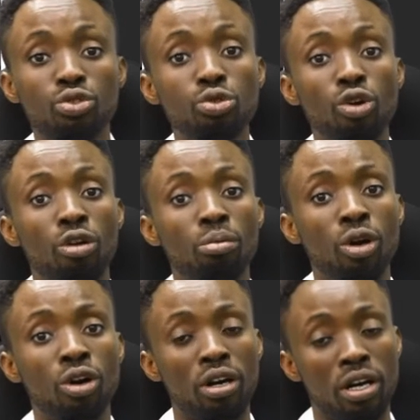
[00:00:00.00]
two or
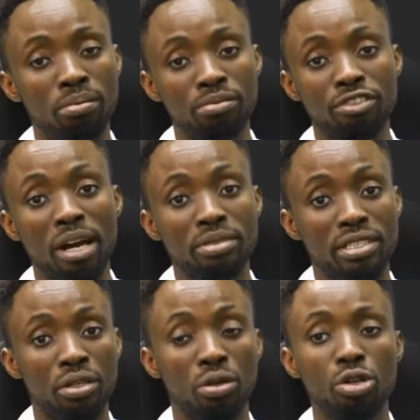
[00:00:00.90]
more
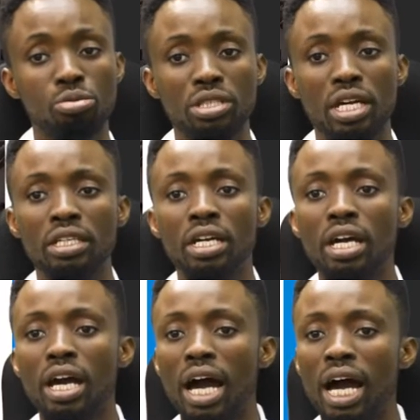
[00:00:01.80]
farmstead or homestead.
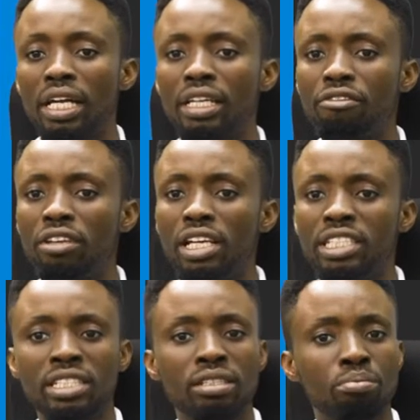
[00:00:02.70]
and the
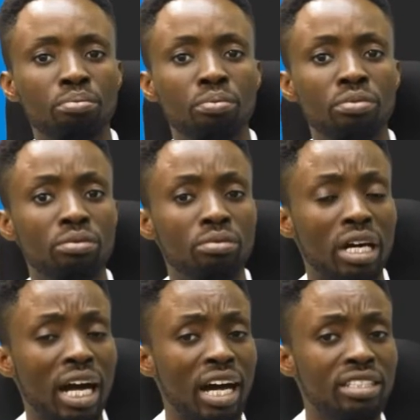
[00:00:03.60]
village
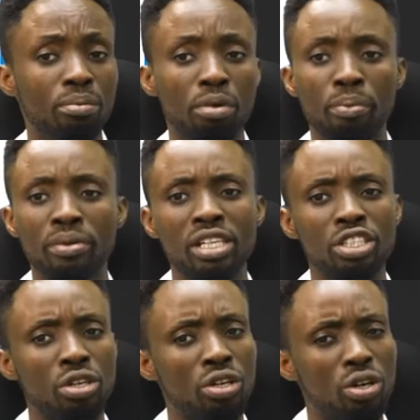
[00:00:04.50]
has a
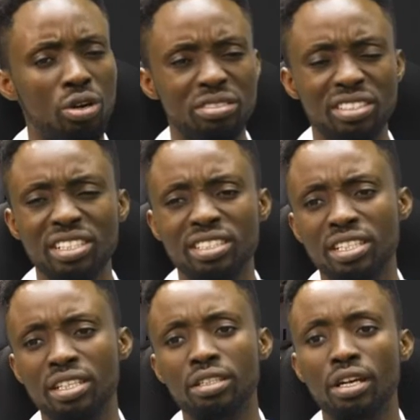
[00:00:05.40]
population
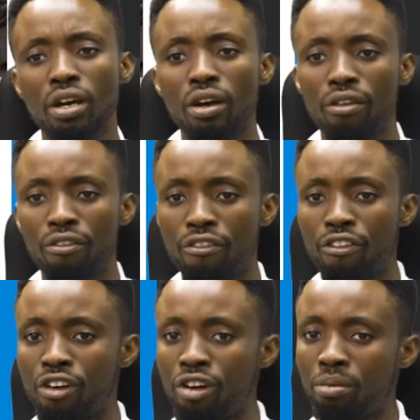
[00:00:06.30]
consisting
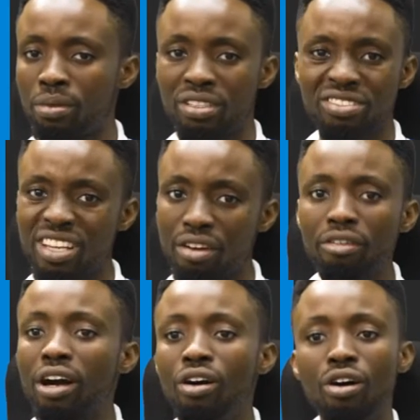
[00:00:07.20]
from
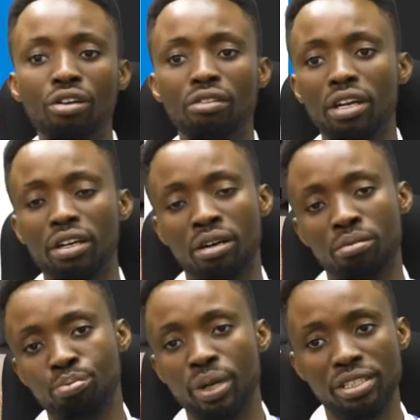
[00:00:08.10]
several hundred
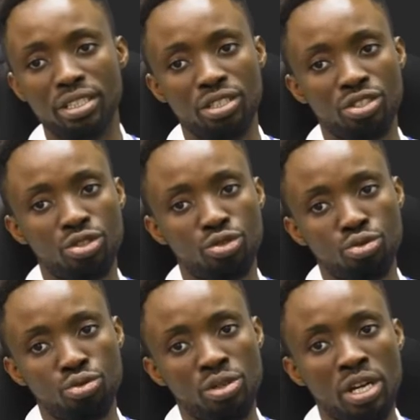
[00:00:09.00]
persons
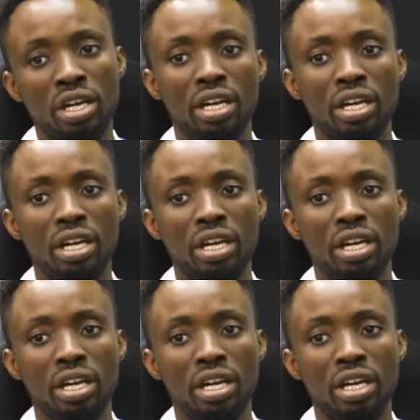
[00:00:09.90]
to